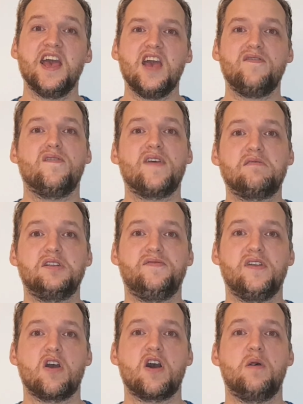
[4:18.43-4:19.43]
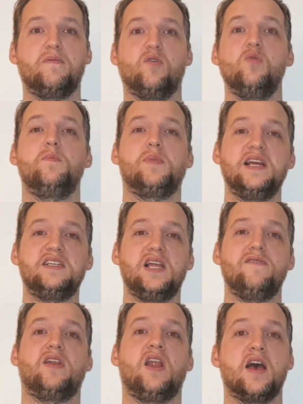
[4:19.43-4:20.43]
If you found this video helpful, please
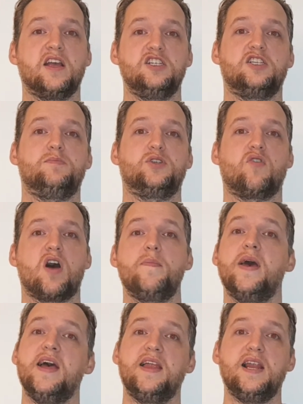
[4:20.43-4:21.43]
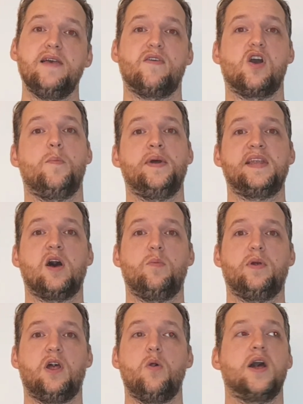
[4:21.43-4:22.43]
leave a like and subscribe. Leave a comment down
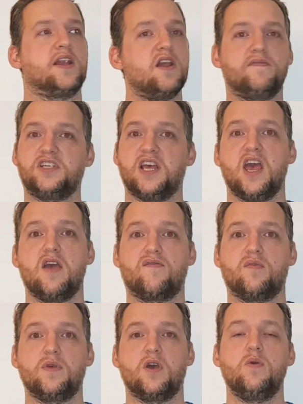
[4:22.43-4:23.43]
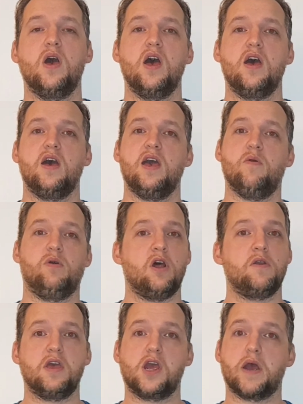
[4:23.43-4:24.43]
below. I'd love to hear from you. It will
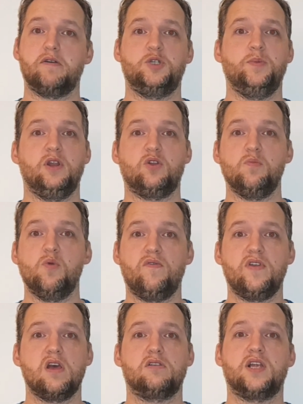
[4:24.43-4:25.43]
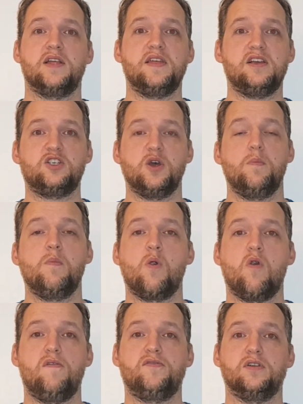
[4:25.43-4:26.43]
only encourage me to do more videos like this
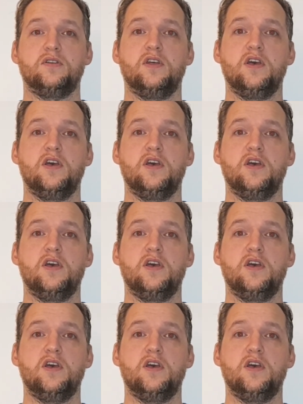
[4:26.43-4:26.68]
more often.